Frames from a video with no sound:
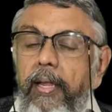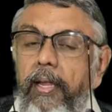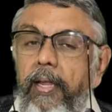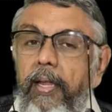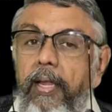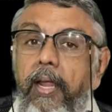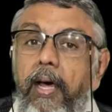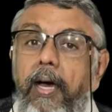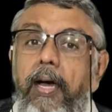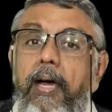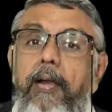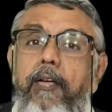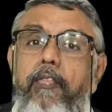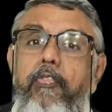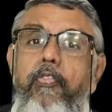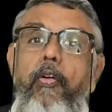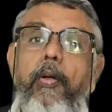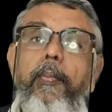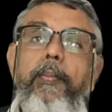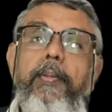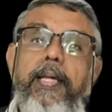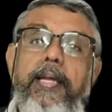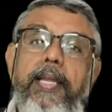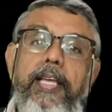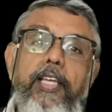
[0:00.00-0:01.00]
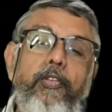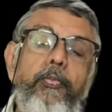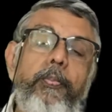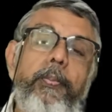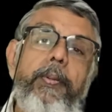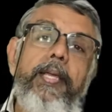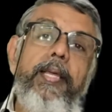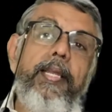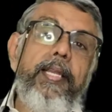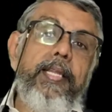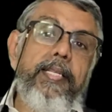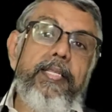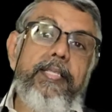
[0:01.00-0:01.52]
learn from their
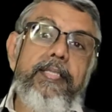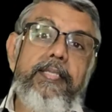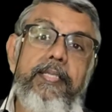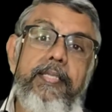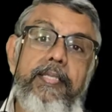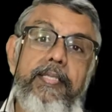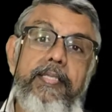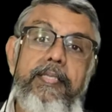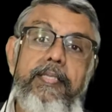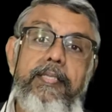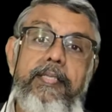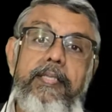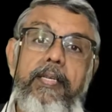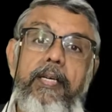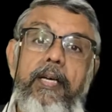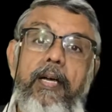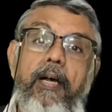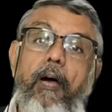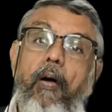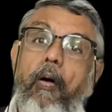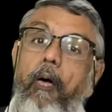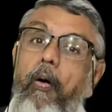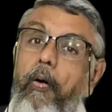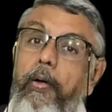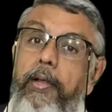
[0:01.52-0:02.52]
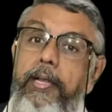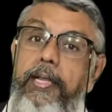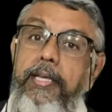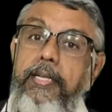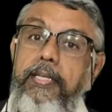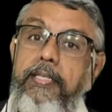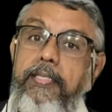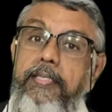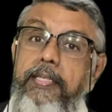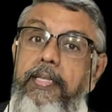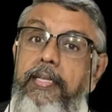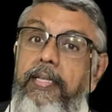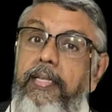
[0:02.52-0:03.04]
experiences, or
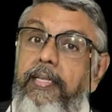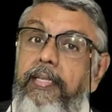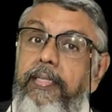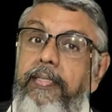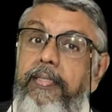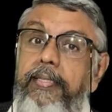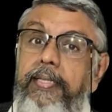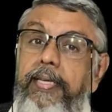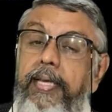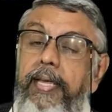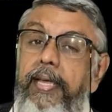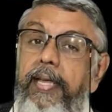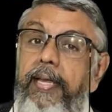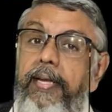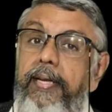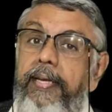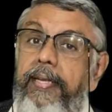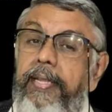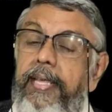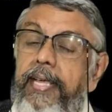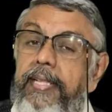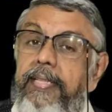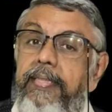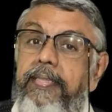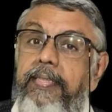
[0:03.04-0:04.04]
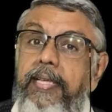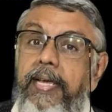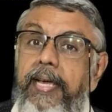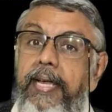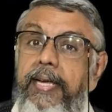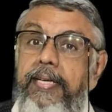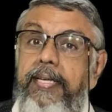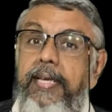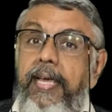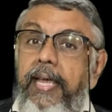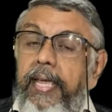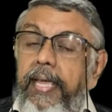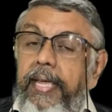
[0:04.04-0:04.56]
else they take
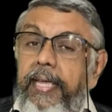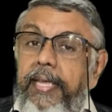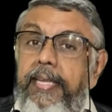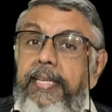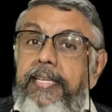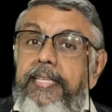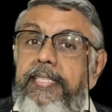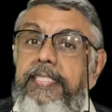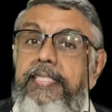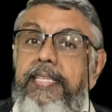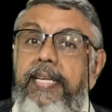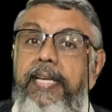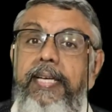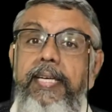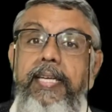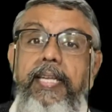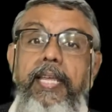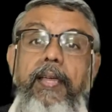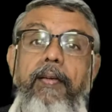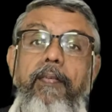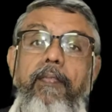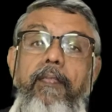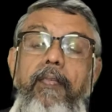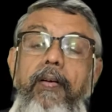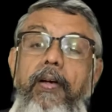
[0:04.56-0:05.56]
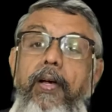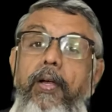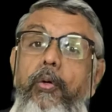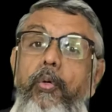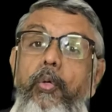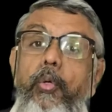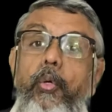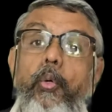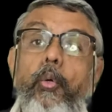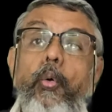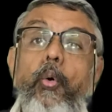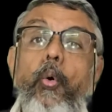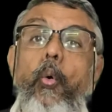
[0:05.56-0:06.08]
that initiative to
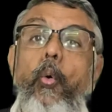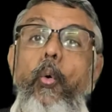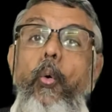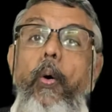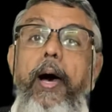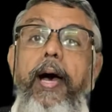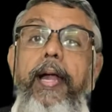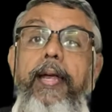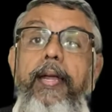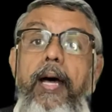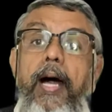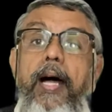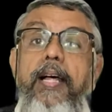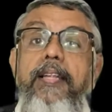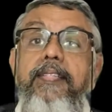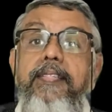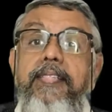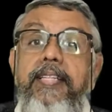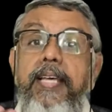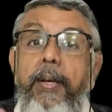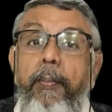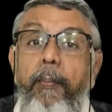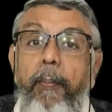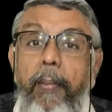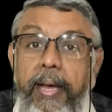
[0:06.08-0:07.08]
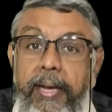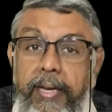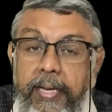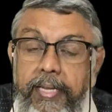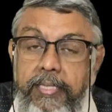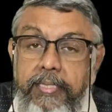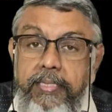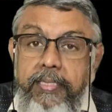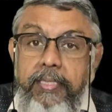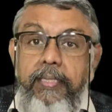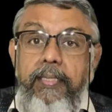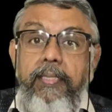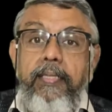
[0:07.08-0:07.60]
go and ask their
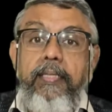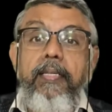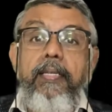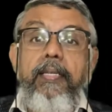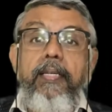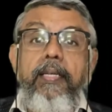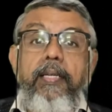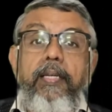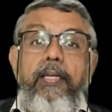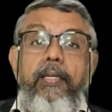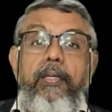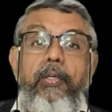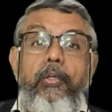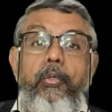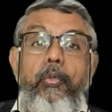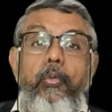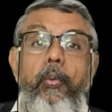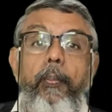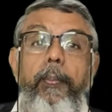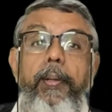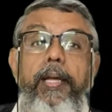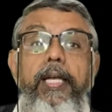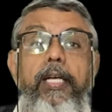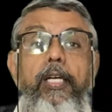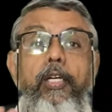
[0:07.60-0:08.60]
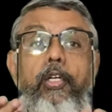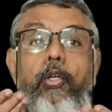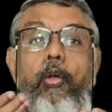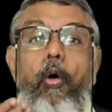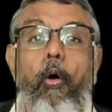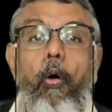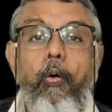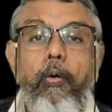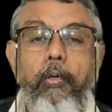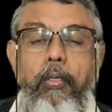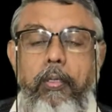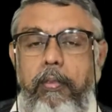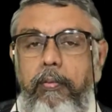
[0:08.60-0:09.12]
manager to be
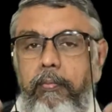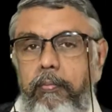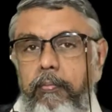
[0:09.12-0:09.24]
taught.